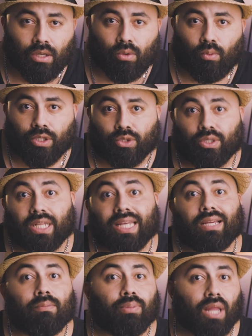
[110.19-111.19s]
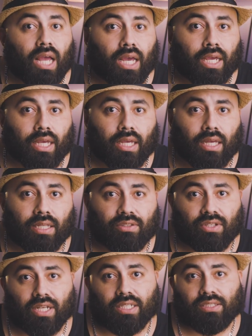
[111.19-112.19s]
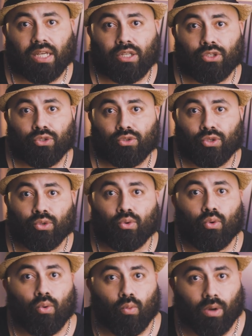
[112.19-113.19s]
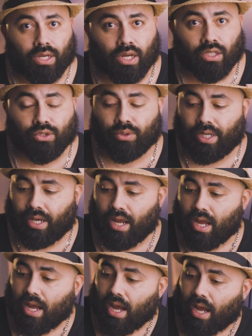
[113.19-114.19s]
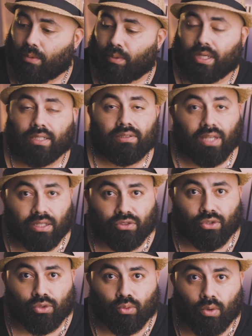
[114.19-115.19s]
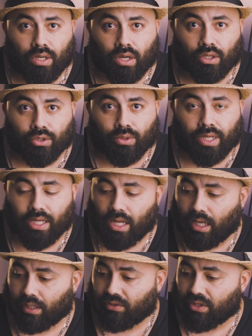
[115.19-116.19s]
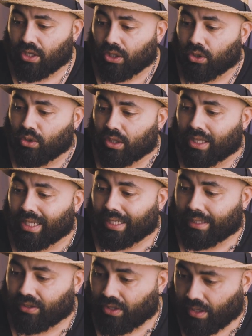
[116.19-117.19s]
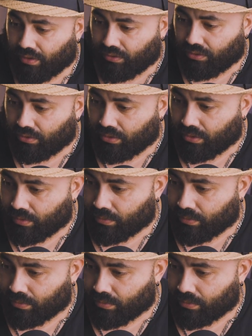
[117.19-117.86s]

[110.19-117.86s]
When you click apply, it's gonna take you to 100. And when it takes you to 100, it's gonna look like this.